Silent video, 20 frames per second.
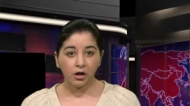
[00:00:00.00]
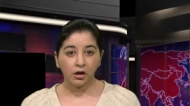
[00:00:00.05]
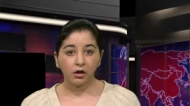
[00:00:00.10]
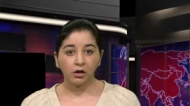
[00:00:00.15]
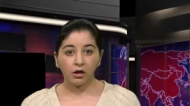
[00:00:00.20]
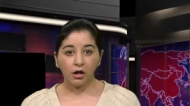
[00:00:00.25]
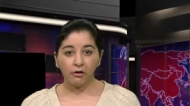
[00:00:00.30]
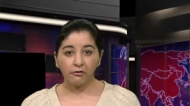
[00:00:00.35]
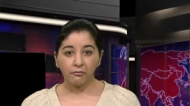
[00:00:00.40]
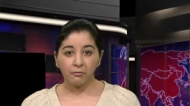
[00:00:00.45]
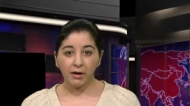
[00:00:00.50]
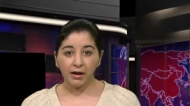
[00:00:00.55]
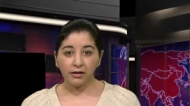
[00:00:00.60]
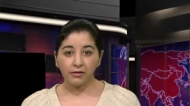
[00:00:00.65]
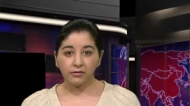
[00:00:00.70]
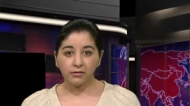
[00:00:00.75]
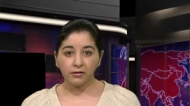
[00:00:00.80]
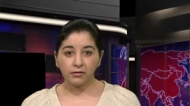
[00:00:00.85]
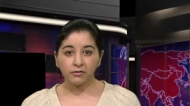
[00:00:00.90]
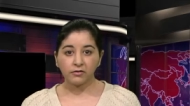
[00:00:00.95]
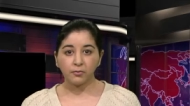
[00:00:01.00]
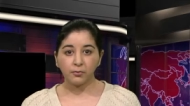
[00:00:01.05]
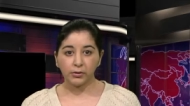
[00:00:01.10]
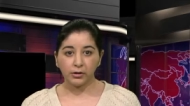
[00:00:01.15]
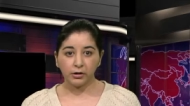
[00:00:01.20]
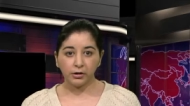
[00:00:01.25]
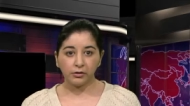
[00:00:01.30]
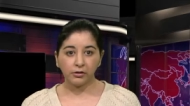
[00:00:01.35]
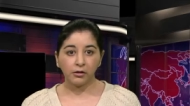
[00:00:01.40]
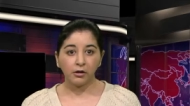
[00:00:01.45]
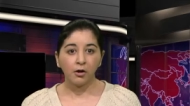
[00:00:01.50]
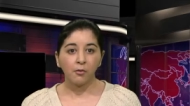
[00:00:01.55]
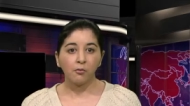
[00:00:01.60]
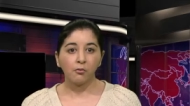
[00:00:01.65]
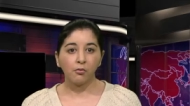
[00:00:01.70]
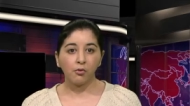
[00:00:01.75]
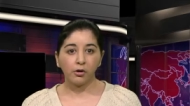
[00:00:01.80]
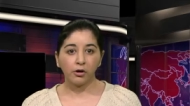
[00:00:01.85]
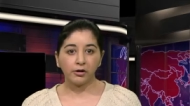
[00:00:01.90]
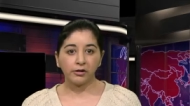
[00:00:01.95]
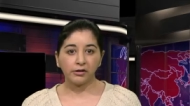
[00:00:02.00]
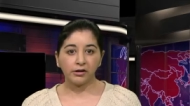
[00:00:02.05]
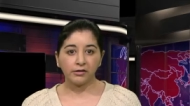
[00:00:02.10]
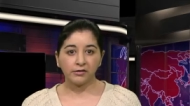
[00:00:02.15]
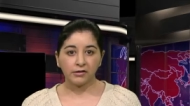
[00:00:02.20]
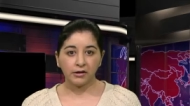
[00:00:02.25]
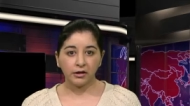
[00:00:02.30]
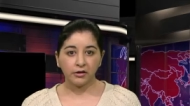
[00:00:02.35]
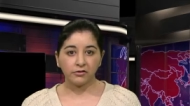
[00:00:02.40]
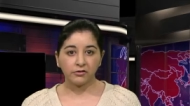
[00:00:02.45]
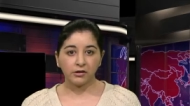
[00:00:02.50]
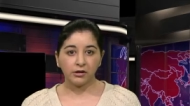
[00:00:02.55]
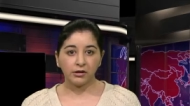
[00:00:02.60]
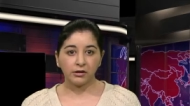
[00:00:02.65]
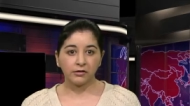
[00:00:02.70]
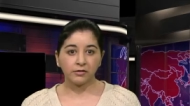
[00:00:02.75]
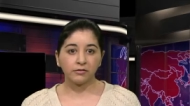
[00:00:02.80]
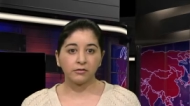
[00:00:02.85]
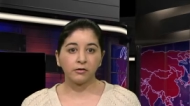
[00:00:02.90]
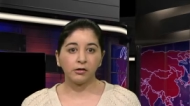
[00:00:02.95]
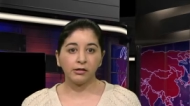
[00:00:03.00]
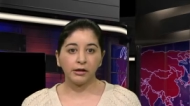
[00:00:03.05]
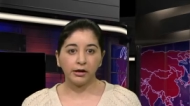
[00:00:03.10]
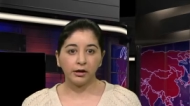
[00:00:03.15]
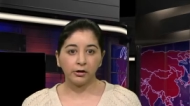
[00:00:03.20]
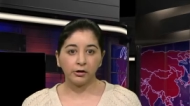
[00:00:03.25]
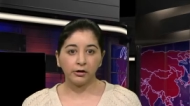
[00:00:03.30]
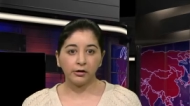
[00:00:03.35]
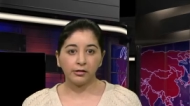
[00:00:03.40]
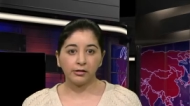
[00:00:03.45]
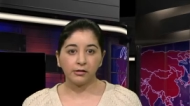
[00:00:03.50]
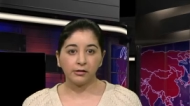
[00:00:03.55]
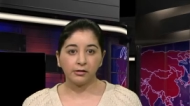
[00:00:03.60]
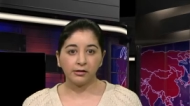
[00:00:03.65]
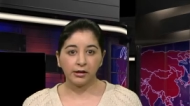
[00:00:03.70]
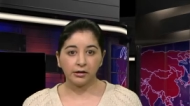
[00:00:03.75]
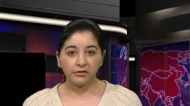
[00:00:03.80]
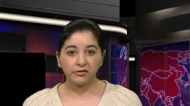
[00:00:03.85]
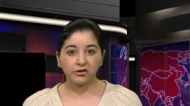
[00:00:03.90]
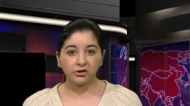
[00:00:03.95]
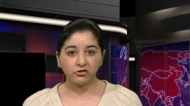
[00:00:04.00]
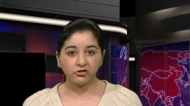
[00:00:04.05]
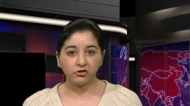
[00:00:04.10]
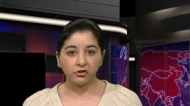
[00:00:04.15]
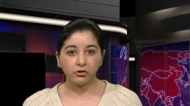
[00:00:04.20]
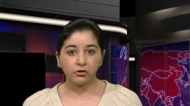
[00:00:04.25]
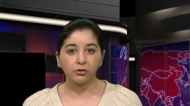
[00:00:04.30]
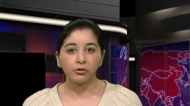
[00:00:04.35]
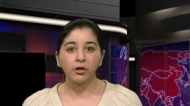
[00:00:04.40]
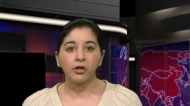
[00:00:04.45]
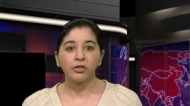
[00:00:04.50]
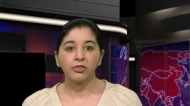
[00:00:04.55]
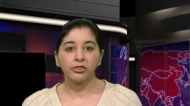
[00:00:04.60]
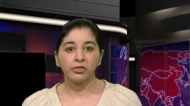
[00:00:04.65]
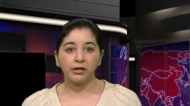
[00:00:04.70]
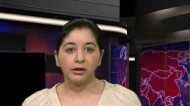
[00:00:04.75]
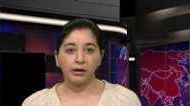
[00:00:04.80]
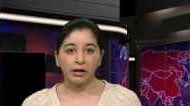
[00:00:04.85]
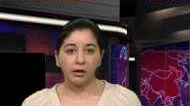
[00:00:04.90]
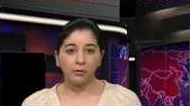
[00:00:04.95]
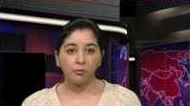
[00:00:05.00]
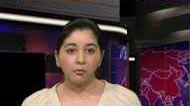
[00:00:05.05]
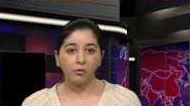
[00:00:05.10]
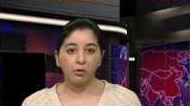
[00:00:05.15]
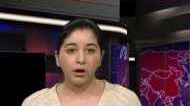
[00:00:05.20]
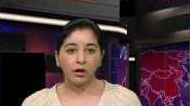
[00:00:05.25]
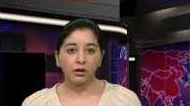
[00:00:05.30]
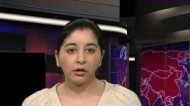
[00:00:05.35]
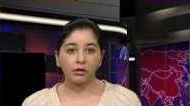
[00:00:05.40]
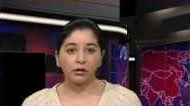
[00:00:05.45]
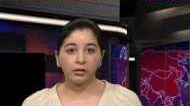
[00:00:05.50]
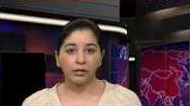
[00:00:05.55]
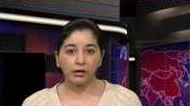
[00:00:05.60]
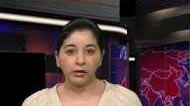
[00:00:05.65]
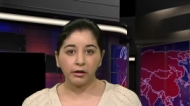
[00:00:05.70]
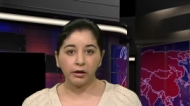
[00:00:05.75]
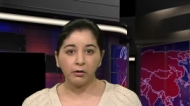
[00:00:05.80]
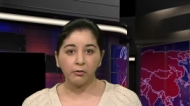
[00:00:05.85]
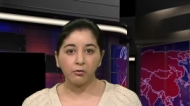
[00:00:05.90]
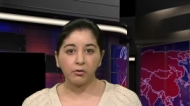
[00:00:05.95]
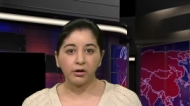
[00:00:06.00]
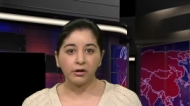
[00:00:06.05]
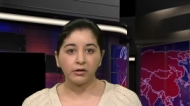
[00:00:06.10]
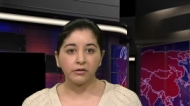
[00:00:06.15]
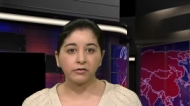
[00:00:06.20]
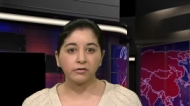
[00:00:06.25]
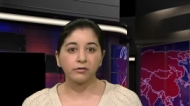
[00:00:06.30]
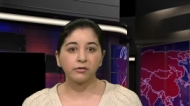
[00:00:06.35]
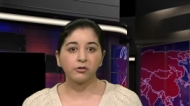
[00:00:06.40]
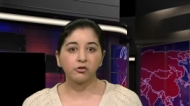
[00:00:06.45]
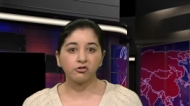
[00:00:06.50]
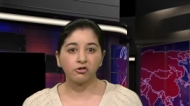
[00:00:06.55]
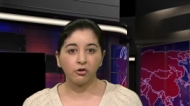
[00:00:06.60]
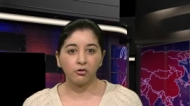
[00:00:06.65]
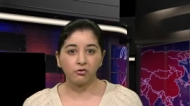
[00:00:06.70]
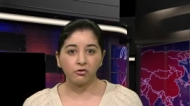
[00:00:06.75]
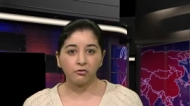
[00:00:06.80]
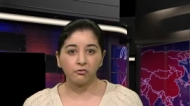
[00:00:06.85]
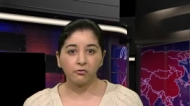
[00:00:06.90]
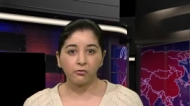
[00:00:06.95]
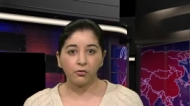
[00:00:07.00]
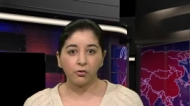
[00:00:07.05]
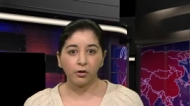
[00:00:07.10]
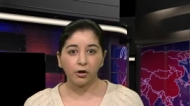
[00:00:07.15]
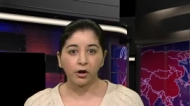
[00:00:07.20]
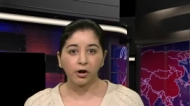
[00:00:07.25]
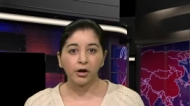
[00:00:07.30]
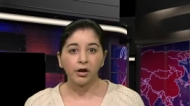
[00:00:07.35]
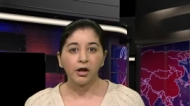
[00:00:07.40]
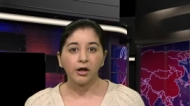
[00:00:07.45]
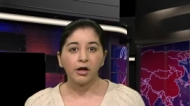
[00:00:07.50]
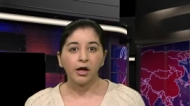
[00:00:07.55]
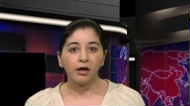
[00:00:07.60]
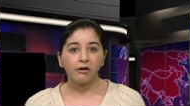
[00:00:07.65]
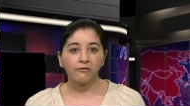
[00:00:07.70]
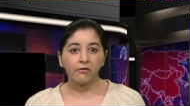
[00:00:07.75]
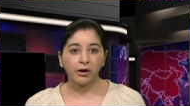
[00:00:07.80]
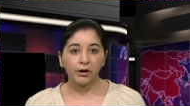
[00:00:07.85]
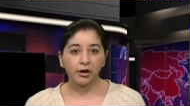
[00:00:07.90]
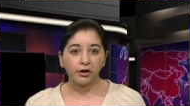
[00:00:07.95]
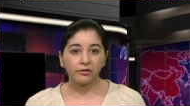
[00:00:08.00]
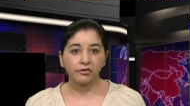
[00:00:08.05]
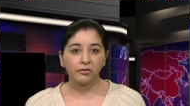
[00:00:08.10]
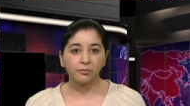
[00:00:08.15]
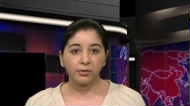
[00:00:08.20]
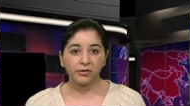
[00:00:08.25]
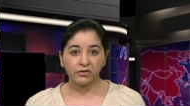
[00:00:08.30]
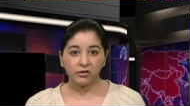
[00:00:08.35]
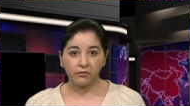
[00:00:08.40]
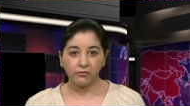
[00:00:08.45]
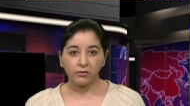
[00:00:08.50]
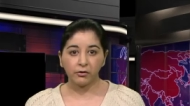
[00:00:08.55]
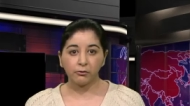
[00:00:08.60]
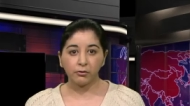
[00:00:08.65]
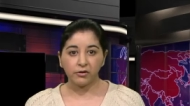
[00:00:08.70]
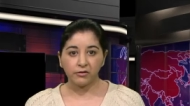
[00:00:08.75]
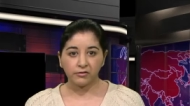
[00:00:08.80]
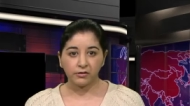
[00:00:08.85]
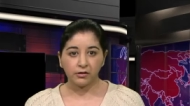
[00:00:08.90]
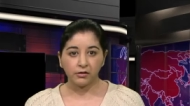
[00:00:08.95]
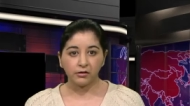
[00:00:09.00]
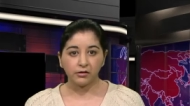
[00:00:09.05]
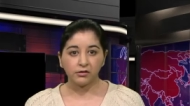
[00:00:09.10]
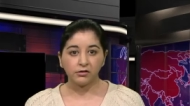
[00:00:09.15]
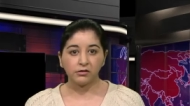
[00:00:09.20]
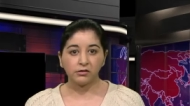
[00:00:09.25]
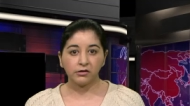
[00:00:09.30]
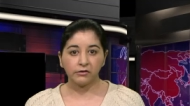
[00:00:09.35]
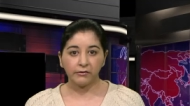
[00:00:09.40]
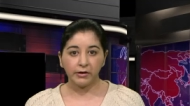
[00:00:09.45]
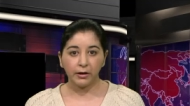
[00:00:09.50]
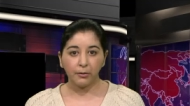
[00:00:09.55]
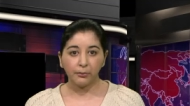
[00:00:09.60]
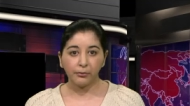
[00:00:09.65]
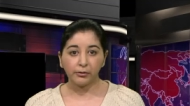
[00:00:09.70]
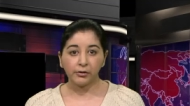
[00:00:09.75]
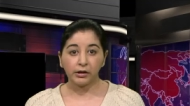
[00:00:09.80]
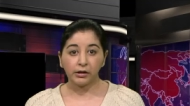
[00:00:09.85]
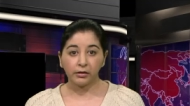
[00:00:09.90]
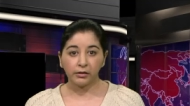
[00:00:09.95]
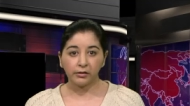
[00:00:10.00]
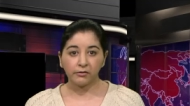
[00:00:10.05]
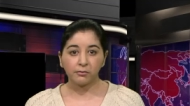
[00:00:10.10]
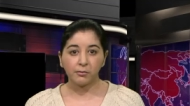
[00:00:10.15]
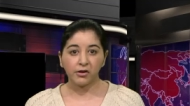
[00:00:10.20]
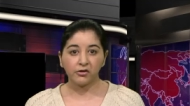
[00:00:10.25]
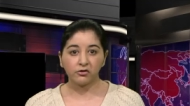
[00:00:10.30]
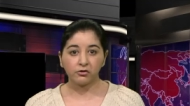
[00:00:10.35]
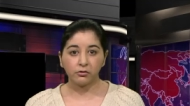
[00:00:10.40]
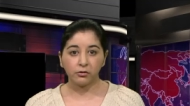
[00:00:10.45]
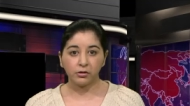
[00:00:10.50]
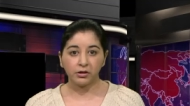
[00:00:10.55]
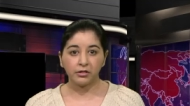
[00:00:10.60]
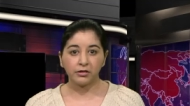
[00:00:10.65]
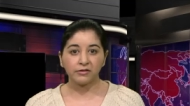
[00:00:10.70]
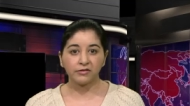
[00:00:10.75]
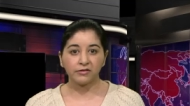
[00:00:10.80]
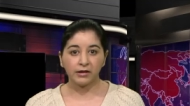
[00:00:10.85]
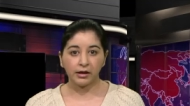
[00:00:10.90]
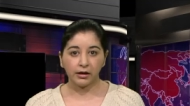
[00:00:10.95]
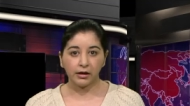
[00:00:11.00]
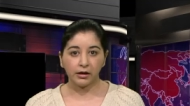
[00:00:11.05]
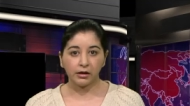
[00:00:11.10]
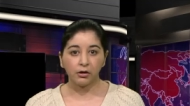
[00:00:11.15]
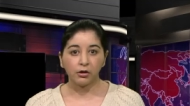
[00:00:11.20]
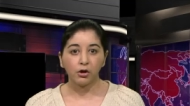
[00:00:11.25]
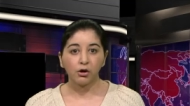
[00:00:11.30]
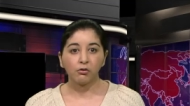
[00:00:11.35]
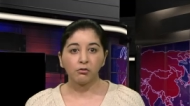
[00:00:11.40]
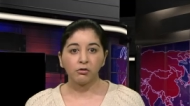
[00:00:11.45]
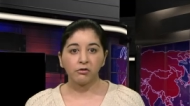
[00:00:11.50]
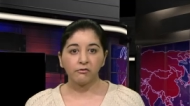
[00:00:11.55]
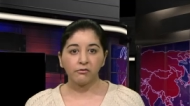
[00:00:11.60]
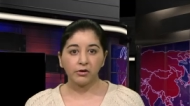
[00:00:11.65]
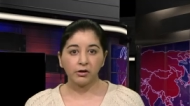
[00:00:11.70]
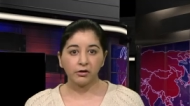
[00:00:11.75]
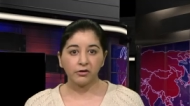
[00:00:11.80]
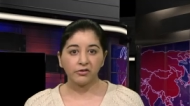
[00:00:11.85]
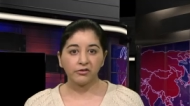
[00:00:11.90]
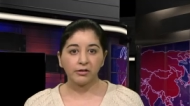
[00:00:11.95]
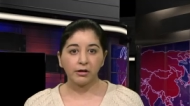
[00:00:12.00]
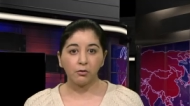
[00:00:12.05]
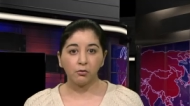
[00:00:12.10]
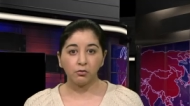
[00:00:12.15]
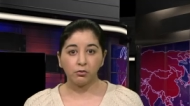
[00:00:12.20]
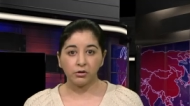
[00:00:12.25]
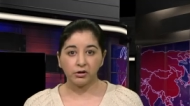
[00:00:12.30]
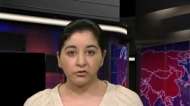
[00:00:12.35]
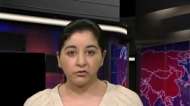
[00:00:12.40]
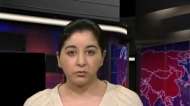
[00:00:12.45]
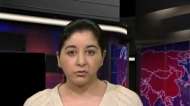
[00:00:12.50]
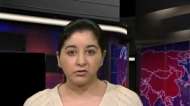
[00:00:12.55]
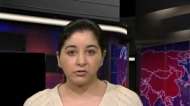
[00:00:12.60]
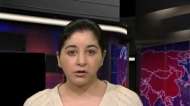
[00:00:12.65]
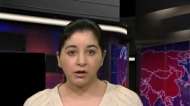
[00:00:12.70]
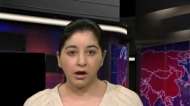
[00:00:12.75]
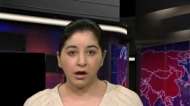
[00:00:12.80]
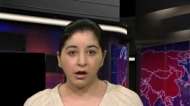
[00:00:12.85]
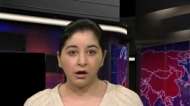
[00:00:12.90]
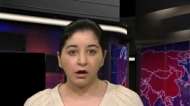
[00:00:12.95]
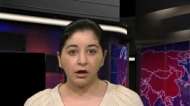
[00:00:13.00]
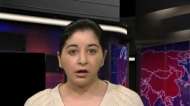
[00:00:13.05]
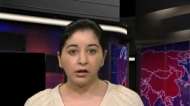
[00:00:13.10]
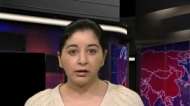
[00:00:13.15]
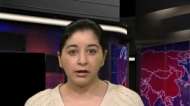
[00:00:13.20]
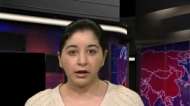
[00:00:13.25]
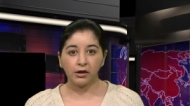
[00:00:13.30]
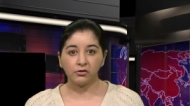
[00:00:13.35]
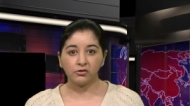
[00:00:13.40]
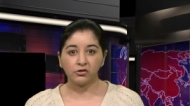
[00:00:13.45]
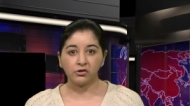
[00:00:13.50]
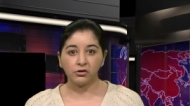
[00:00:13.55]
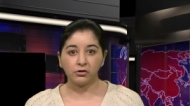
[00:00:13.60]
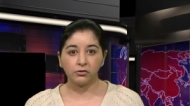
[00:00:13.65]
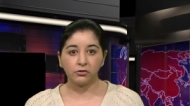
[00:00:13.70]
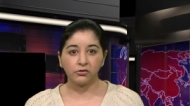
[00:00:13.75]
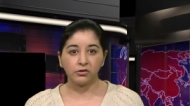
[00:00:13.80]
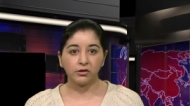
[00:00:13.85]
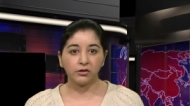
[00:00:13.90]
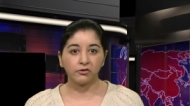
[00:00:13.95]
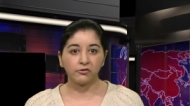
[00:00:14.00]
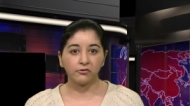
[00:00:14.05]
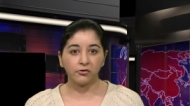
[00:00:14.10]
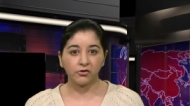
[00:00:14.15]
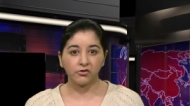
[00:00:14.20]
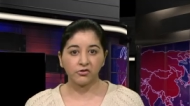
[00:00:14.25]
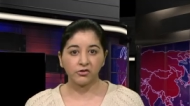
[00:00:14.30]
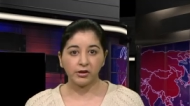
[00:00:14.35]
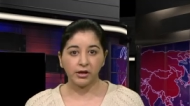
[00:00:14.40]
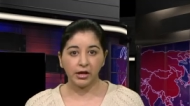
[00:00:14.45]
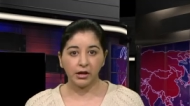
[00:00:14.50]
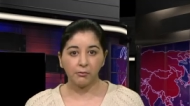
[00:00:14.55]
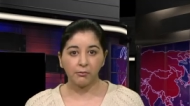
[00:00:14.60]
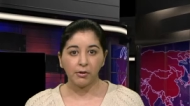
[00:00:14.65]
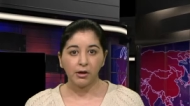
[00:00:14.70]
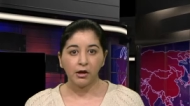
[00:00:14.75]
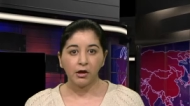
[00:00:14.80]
Golf Magazine spilled more details in its later, latest issue the name, while clunky, was chosen for a very specific reason. Developer Nicholas Mastroianni II reveals that Woods was not allowed to use his first name